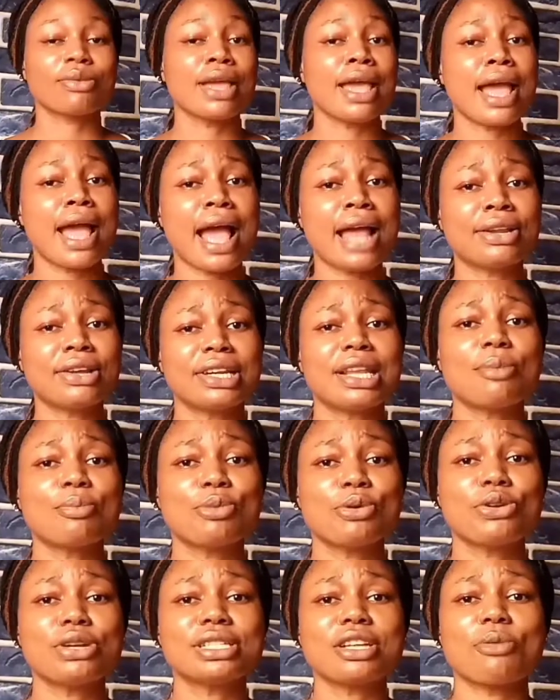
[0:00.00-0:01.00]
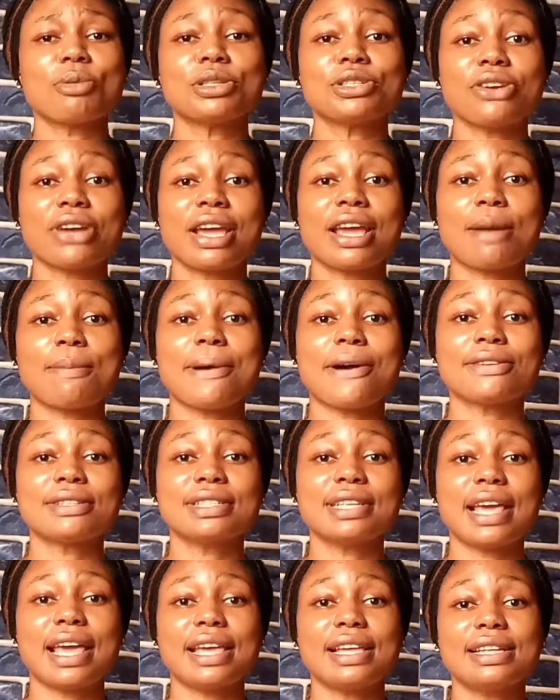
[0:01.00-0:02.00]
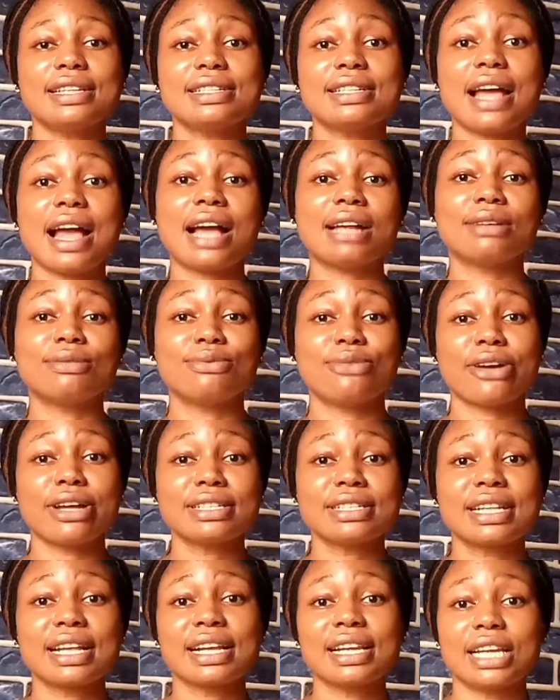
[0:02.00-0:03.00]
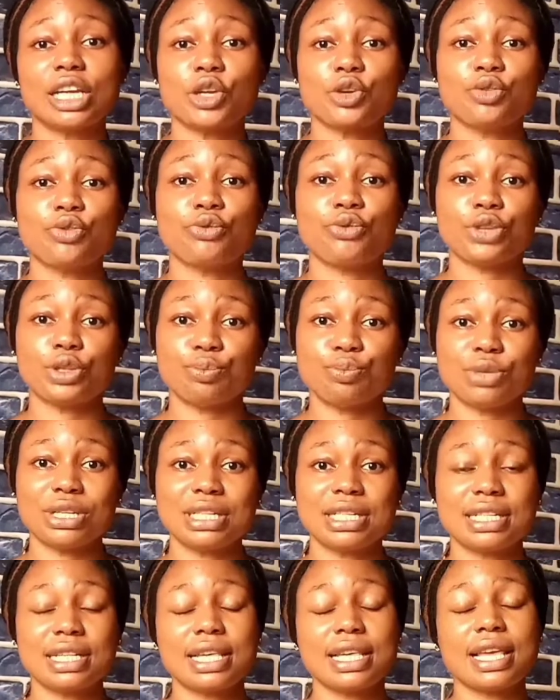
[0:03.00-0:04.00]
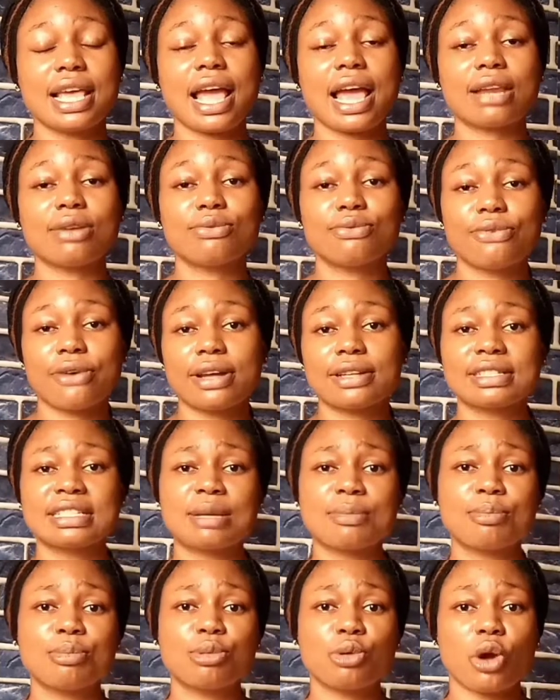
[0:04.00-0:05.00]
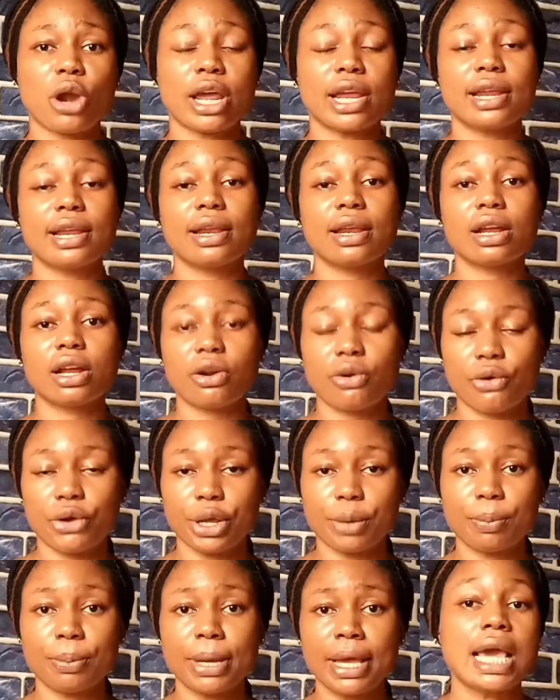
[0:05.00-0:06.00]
Another product I'll be talking about here is Advanced Clinical Vitamin C Advanced Brightening Cream.